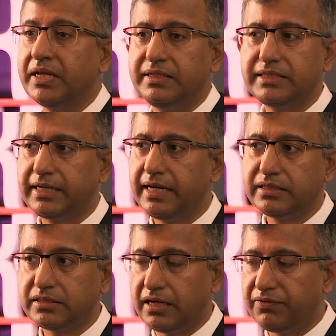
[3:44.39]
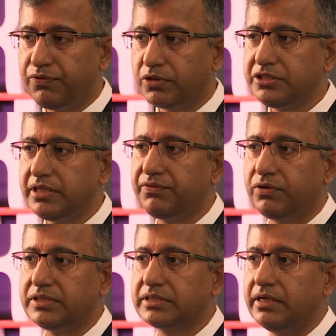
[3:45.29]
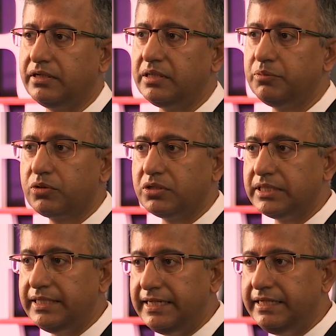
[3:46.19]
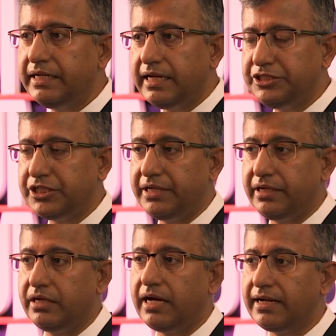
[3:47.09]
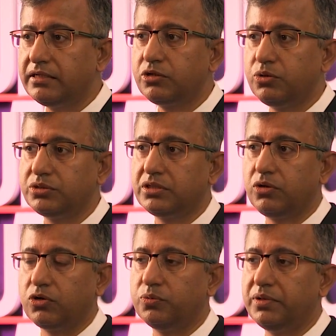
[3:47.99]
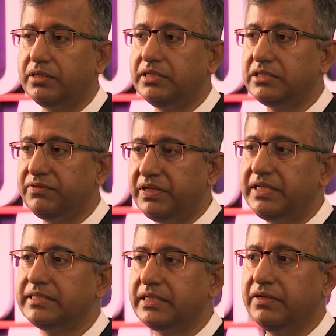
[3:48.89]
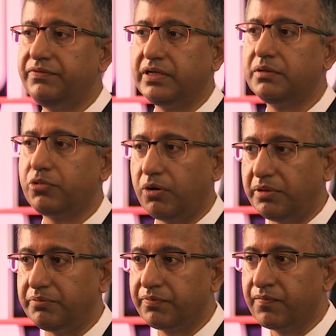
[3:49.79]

This again is unfortunate for this country because in India and China, angle closure glaucoma is a very significant problem.